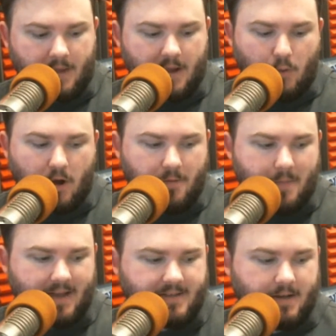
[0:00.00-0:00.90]
And welcome
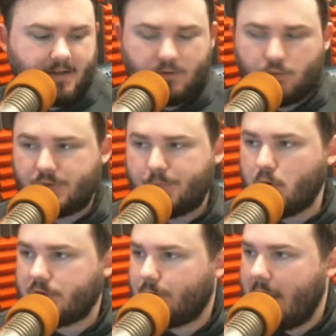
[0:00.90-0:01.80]
back. It's High School
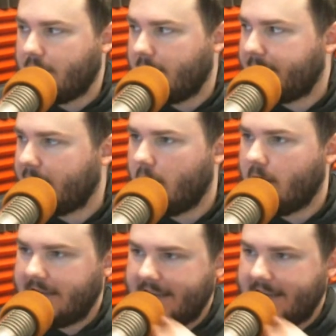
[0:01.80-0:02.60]
Sports Roundup here on